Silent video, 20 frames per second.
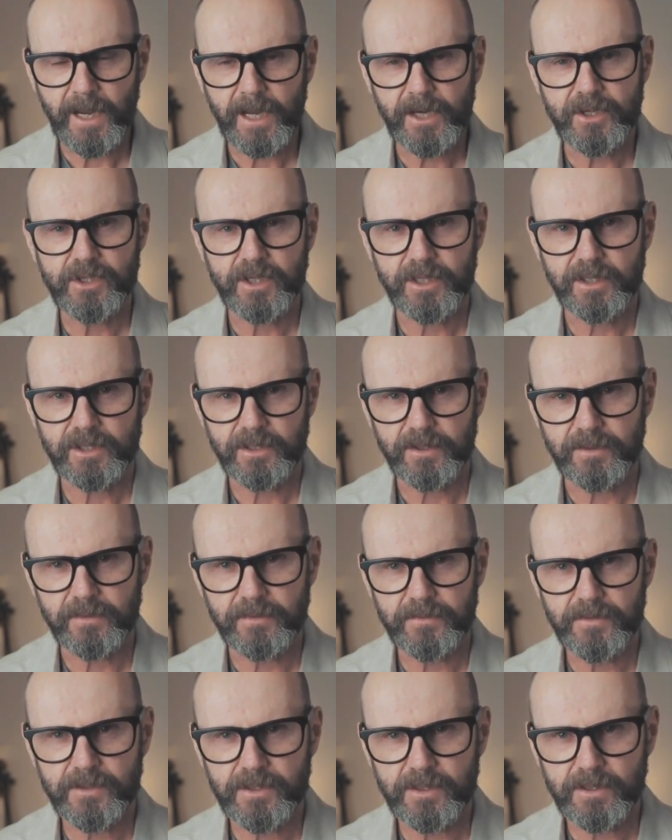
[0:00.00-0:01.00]

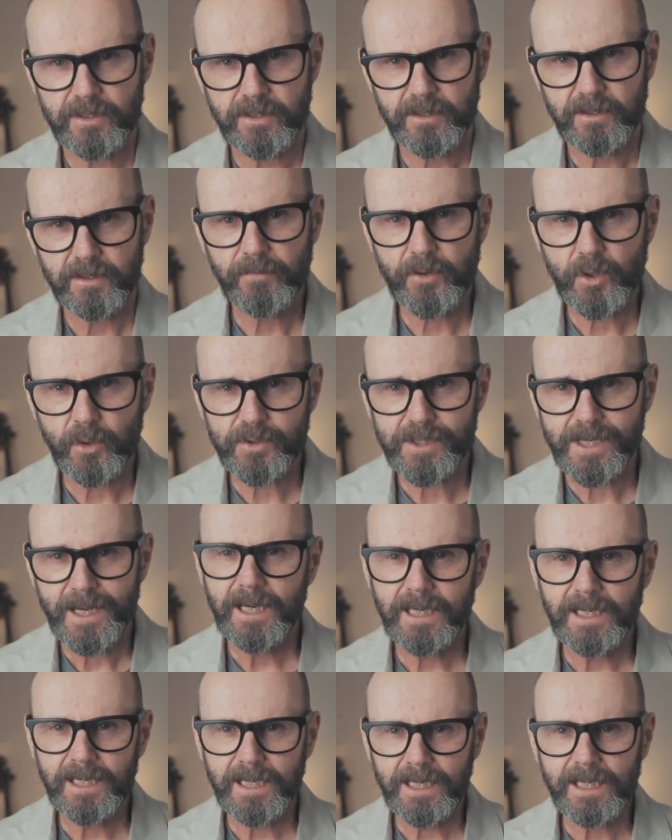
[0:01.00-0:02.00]
adjectives. Of course,
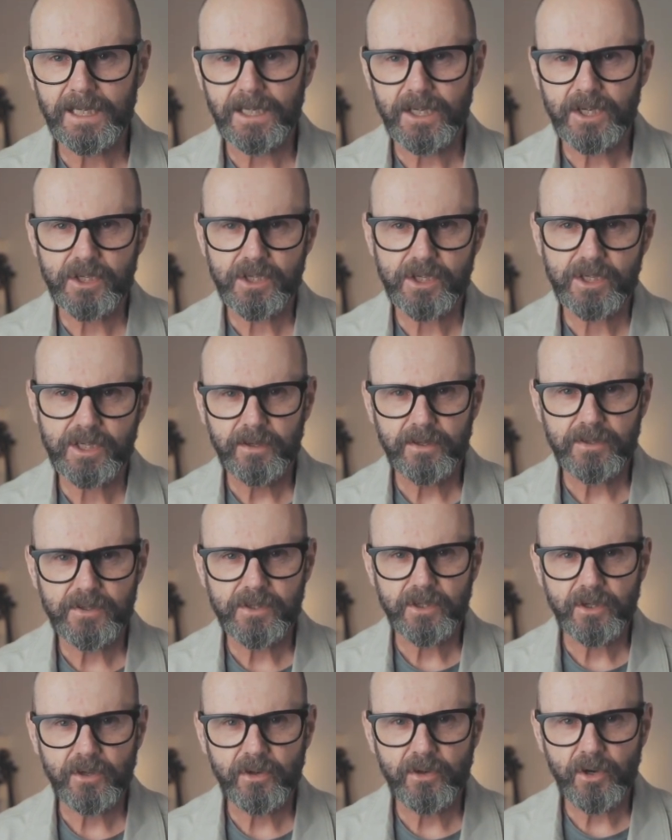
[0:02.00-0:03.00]
in English, there
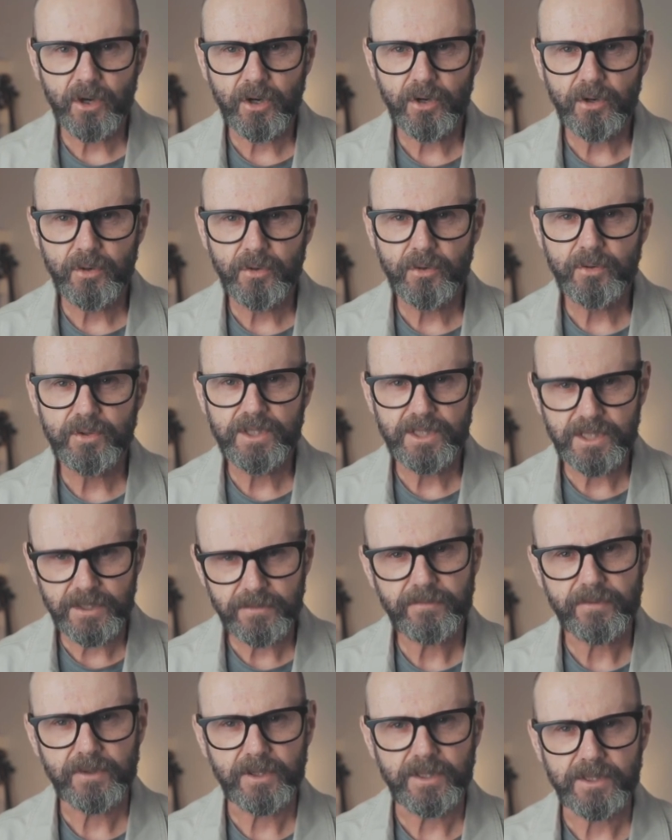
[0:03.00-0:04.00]
is no
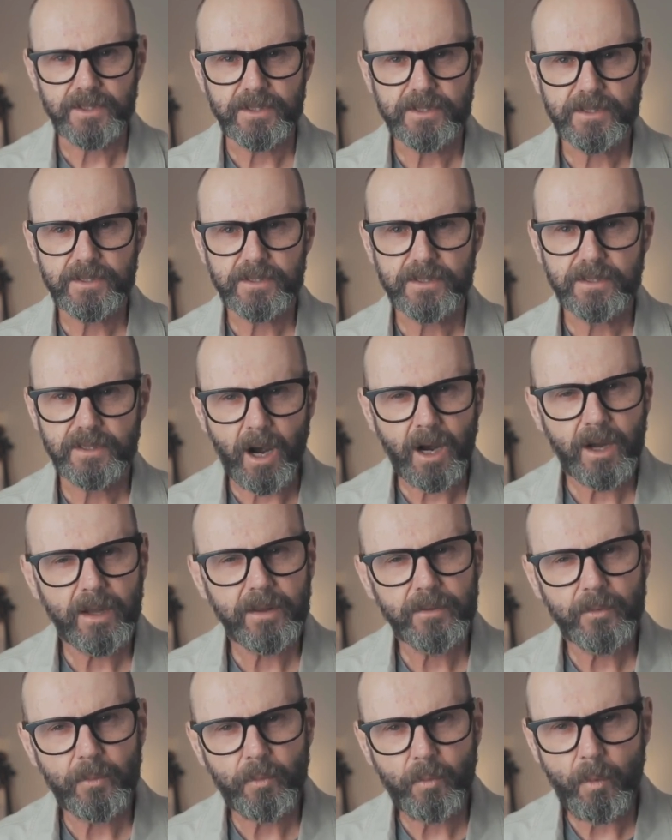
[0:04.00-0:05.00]
difference.
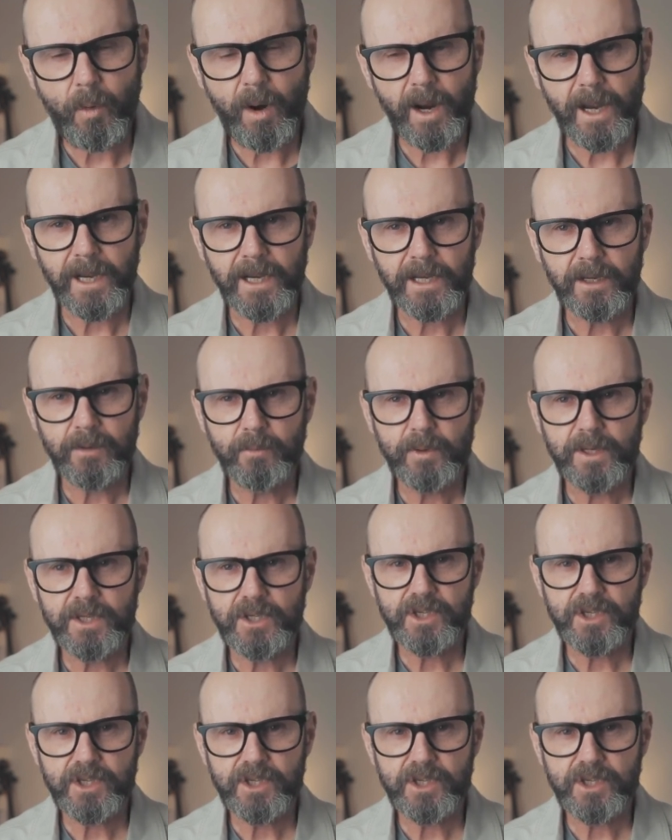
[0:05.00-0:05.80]
Either way, we